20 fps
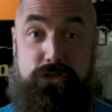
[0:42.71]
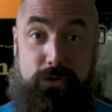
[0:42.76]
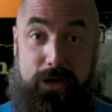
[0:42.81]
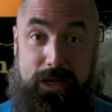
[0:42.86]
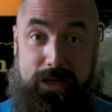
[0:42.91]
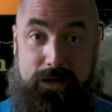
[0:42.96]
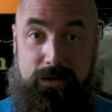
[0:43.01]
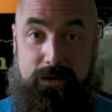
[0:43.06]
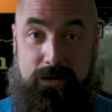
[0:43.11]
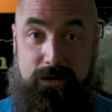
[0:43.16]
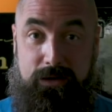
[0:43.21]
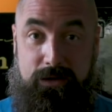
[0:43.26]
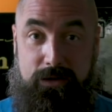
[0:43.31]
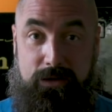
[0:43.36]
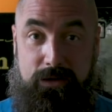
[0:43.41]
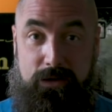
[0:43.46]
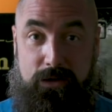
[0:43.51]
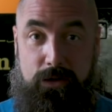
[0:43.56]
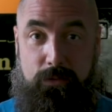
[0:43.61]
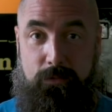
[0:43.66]
and shoot it.
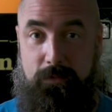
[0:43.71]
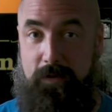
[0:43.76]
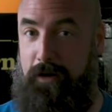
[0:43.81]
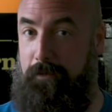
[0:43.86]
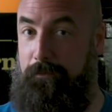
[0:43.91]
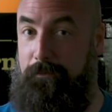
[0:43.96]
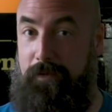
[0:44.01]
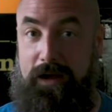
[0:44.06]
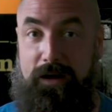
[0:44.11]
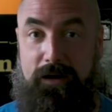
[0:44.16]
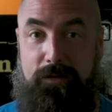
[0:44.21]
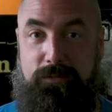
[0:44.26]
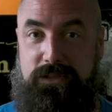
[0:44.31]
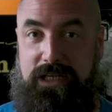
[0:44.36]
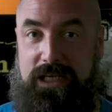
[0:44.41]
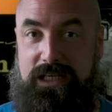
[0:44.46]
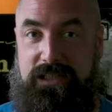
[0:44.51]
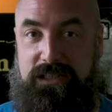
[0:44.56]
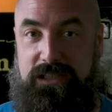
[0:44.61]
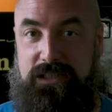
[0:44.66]
We've got our
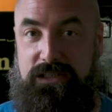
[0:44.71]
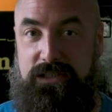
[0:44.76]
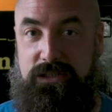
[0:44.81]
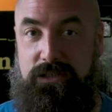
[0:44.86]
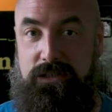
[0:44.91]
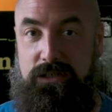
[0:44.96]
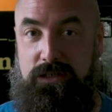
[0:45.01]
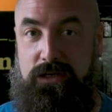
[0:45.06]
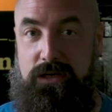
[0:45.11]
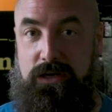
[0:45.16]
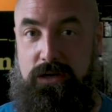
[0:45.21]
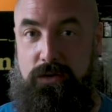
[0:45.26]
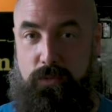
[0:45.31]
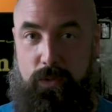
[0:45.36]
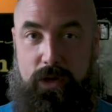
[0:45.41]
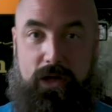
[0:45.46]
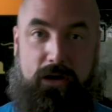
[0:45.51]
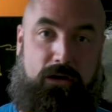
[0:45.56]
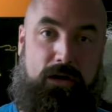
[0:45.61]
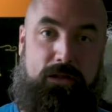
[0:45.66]
firearms license,
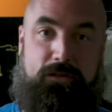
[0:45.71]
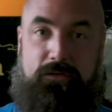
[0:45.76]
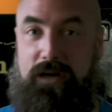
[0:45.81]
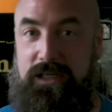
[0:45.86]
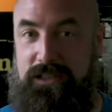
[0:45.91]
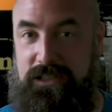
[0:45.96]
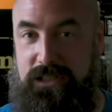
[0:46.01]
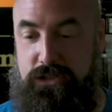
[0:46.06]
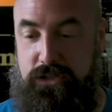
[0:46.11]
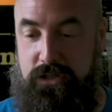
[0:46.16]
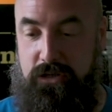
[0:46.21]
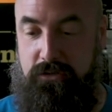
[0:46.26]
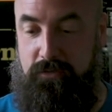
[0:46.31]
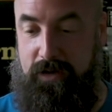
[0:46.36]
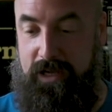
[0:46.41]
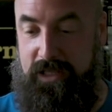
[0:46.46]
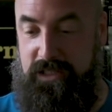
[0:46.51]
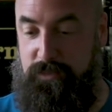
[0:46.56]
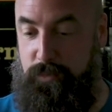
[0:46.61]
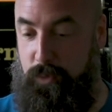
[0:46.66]
we've got our authorization
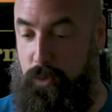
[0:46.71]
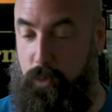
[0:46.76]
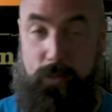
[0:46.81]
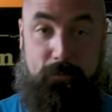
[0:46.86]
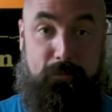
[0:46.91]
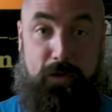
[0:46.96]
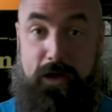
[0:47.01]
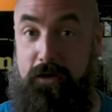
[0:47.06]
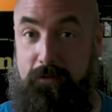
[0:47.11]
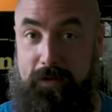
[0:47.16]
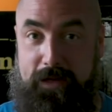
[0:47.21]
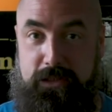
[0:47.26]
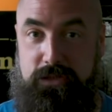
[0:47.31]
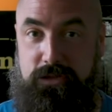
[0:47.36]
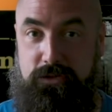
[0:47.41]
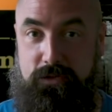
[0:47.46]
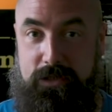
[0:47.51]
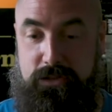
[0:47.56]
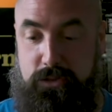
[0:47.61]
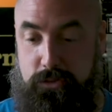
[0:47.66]
to transport, we've got our
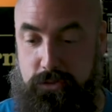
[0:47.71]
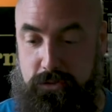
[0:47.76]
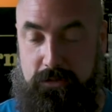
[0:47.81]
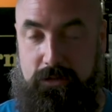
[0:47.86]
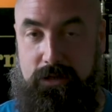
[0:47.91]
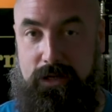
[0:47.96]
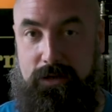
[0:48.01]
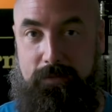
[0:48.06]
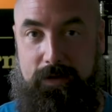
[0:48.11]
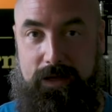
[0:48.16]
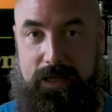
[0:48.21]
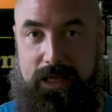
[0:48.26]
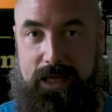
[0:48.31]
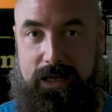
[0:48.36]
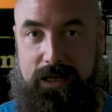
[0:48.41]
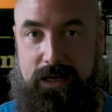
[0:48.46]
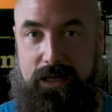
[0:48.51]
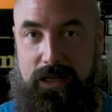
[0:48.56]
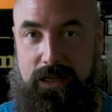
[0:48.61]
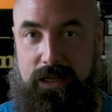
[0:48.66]
registration
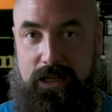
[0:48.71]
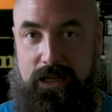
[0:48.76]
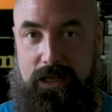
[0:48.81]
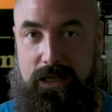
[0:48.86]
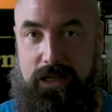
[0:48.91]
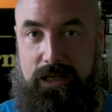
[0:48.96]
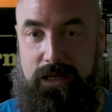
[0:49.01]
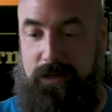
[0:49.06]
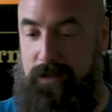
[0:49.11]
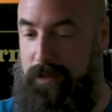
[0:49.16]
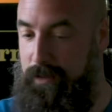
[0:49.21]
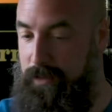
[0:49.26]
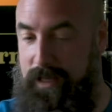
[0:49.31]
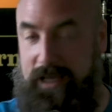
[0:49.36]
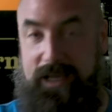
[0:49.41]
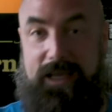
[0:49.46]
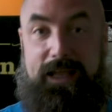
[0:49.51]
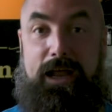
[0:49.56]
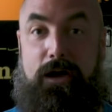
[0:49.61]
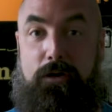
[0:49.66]
certificate.
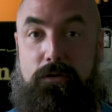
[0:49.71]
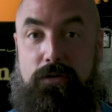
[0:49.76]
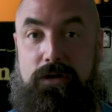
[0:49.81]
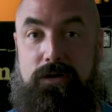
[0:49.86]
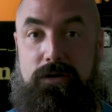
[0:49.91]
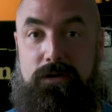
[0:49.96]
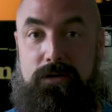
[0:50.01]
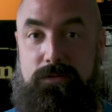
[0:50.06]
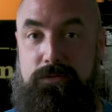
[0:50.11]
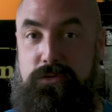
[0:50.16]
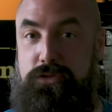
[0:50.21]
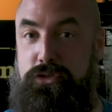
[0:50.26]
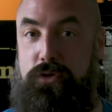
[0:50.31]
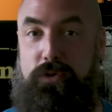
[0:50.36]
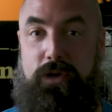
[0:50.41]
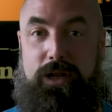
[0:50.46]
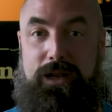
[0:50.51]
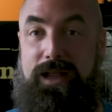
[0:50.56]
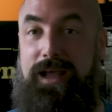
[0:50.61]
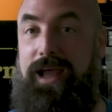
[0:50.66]
Take it out,
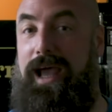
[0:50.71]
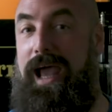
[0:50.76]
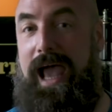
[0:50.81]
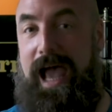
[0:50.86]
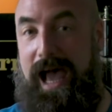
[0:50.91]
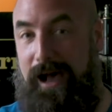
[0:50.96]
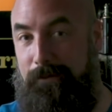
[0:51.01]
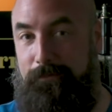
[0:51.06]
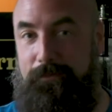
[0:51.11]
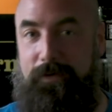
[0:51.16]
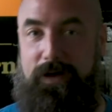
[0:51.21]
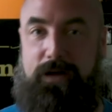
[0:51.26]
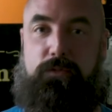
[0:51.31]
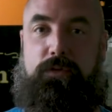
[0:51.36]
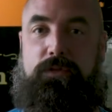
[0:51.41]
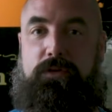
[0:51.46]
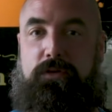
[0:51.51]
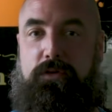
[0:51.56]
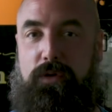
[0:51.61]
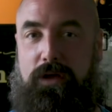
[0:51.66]
shoot it, have
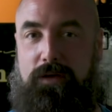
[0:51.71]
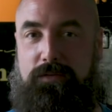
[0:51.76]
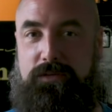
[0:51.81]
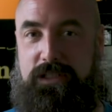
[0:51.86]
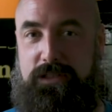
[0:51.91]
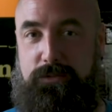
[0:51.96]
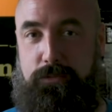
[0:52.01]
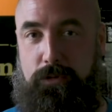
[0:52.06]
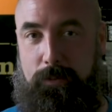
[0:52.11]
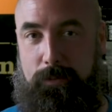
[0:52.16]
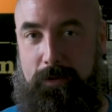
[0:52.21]
fun with your 12.6